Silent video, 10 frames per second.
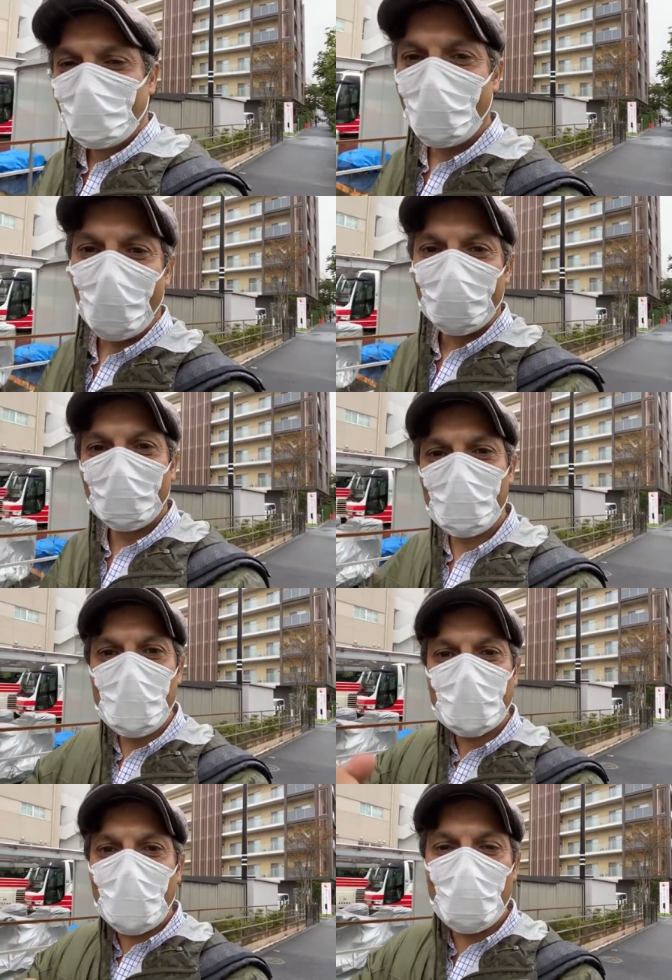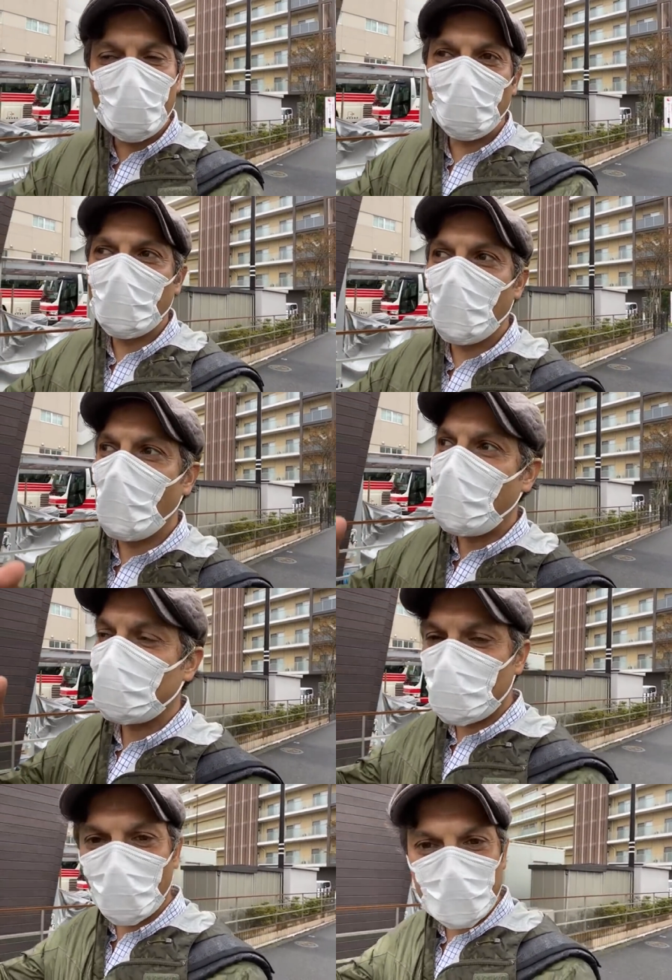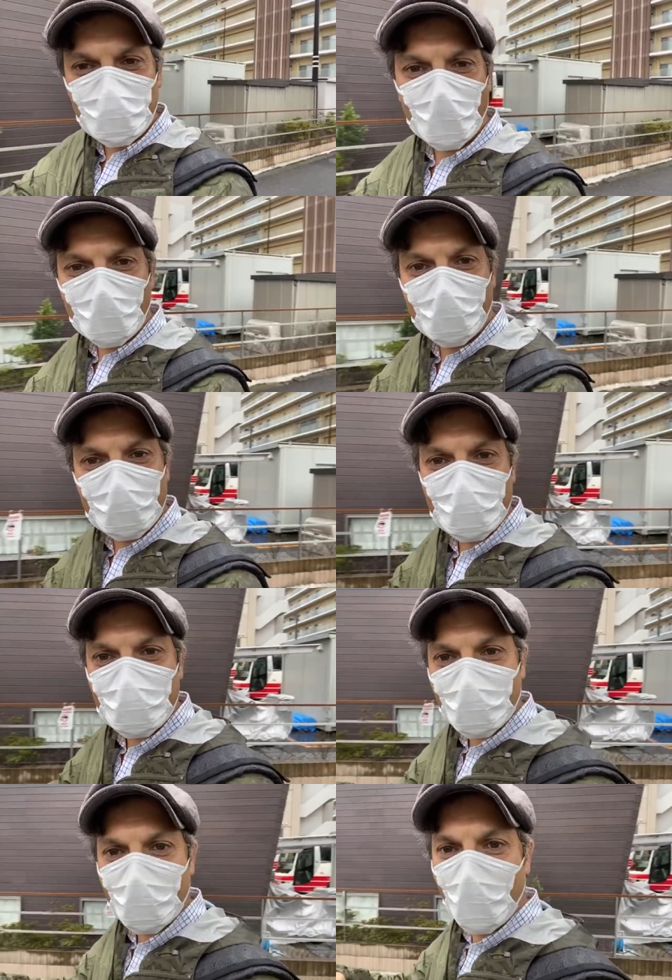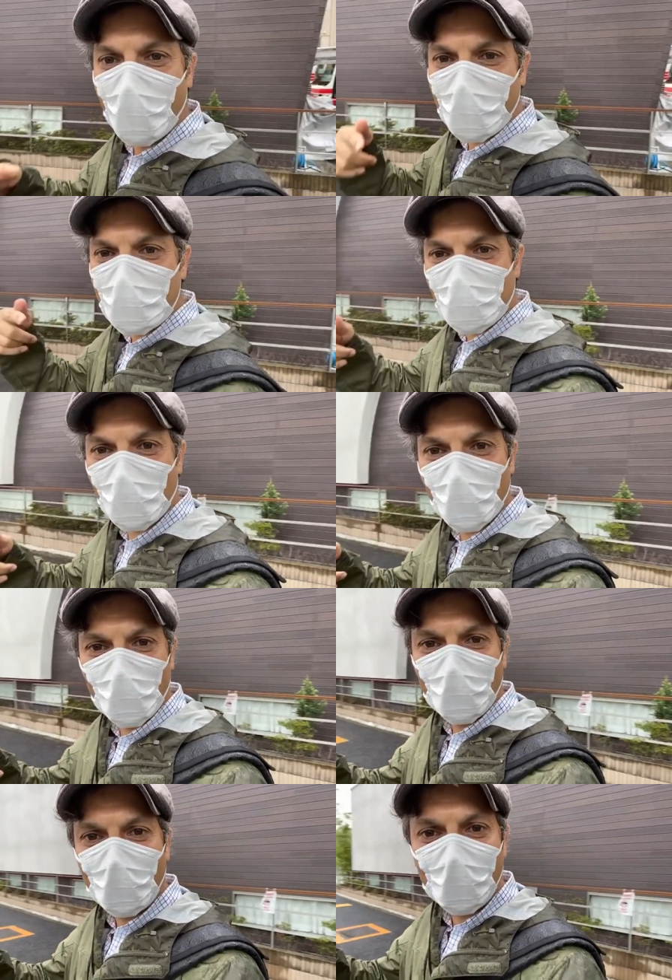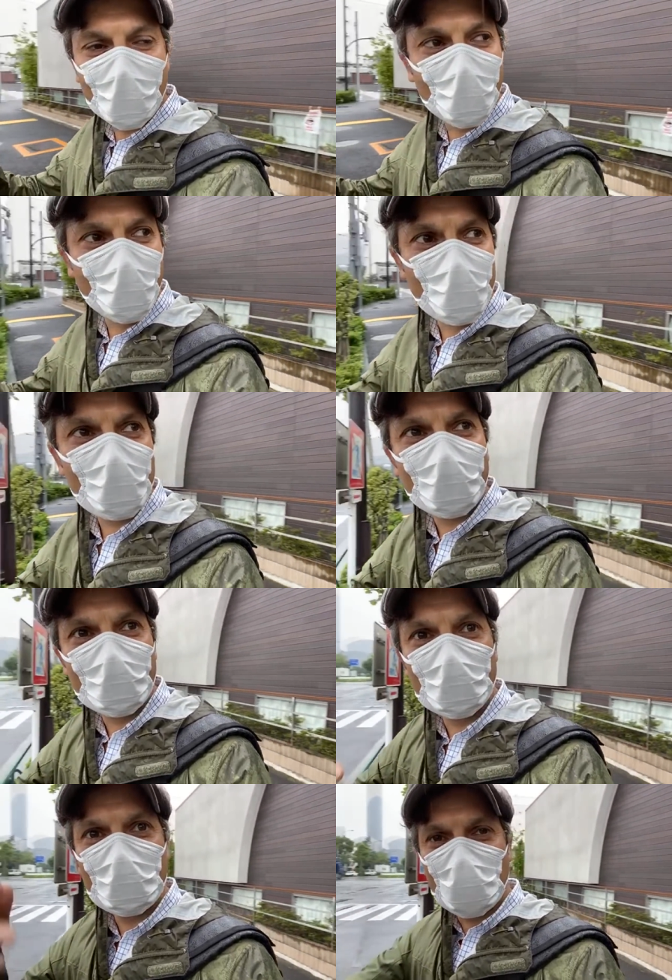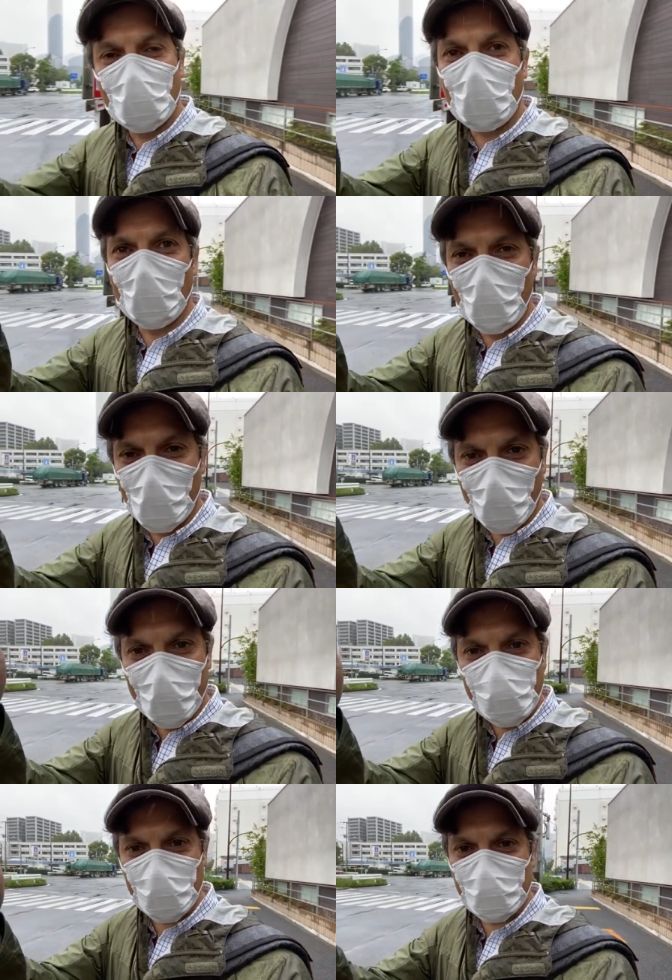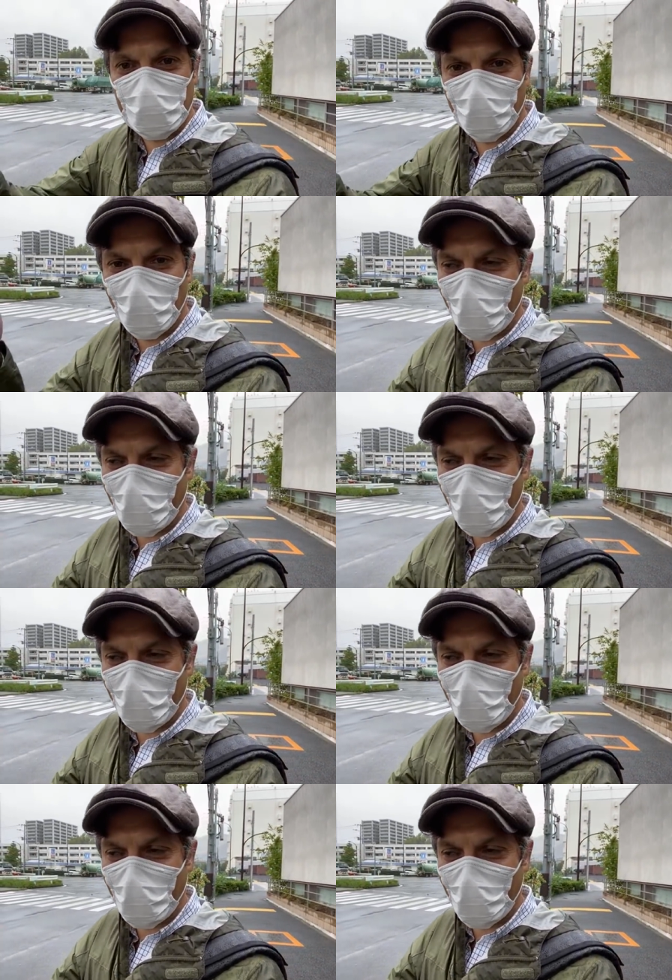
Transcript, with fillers: Yeah, leave me a comment below about your experience going to Tokyo Immigrations, if you